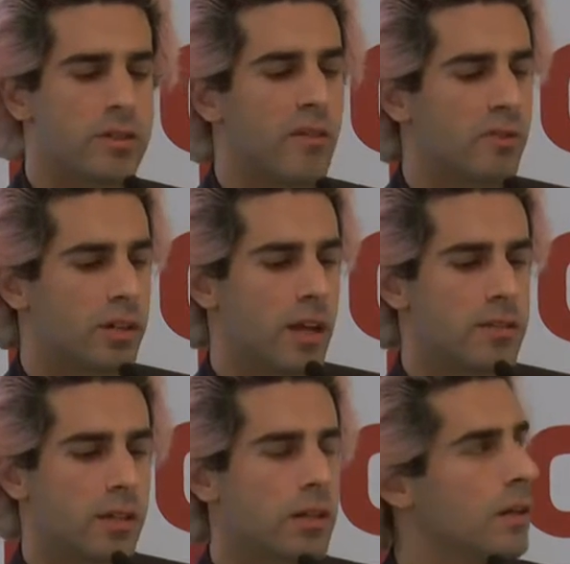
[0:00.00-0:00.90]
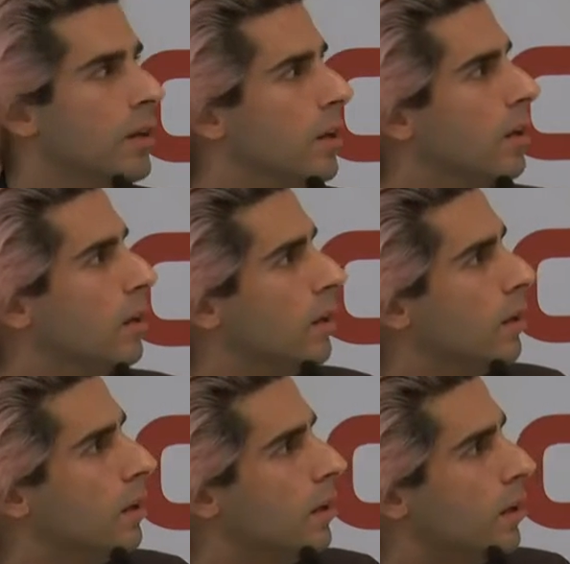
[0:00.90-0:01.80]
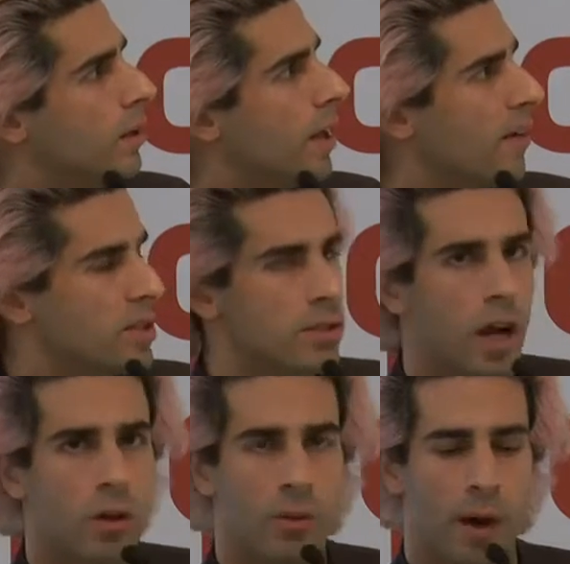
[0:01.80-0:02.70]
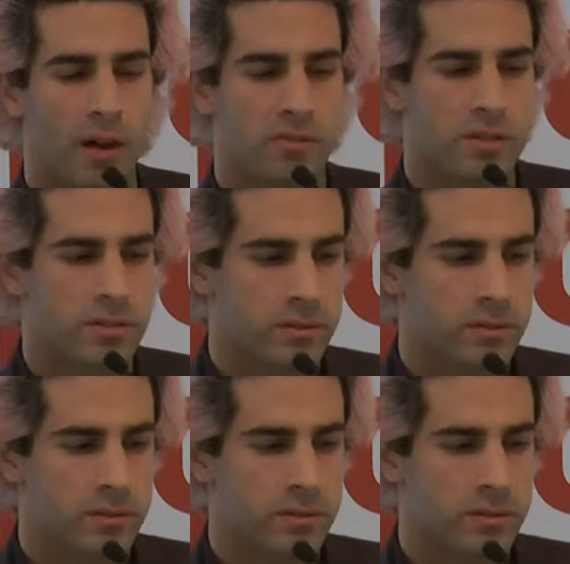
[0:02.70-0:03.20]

software testing. They have a Stockholm office.